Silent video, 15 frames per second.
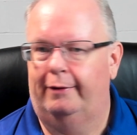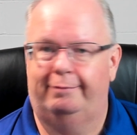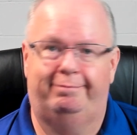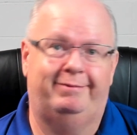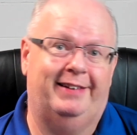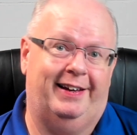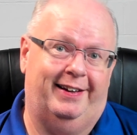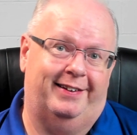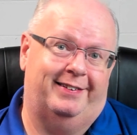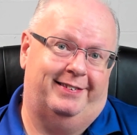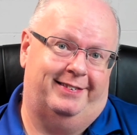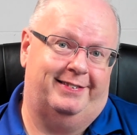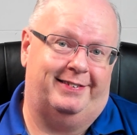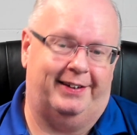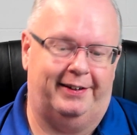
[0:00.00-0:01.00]
Yeah,
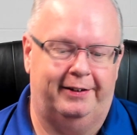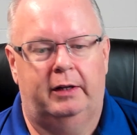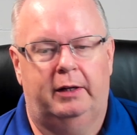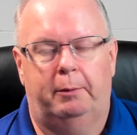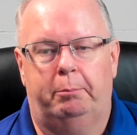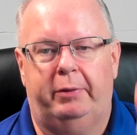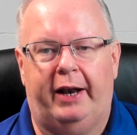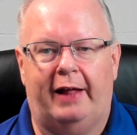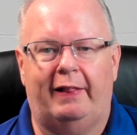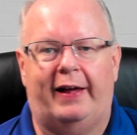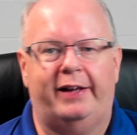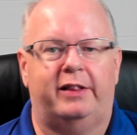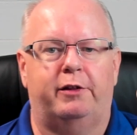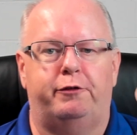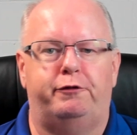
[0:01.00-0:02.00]
see. But I
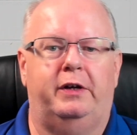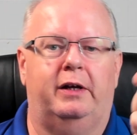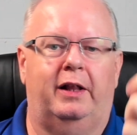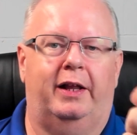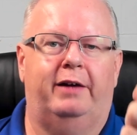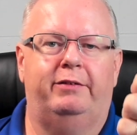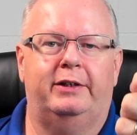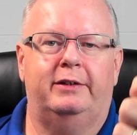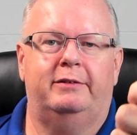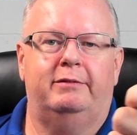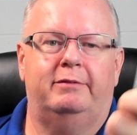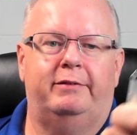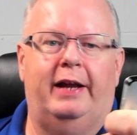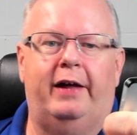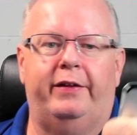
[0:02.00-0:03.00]
like the feel of it
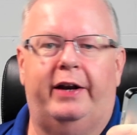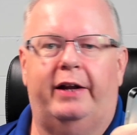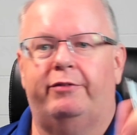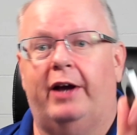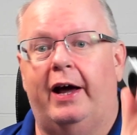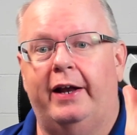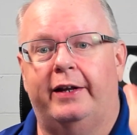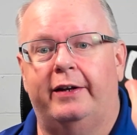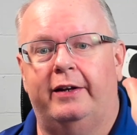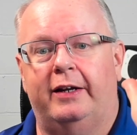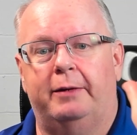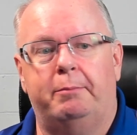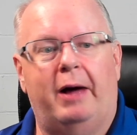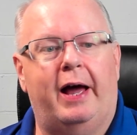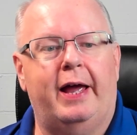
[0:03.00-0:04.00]
now that I've got it
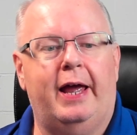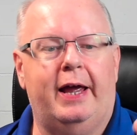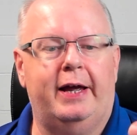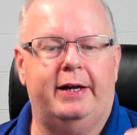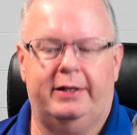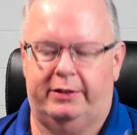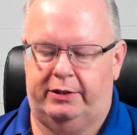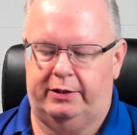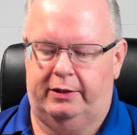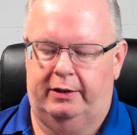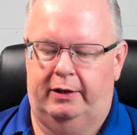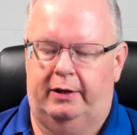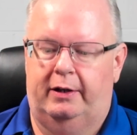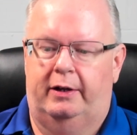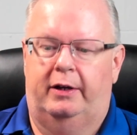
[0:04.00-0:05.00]
in my hands
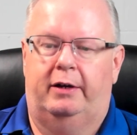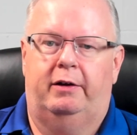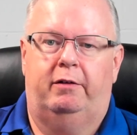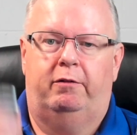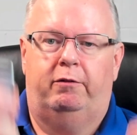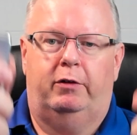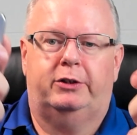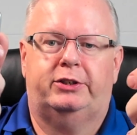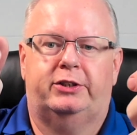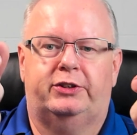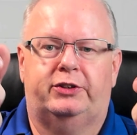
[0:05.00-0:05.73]
versus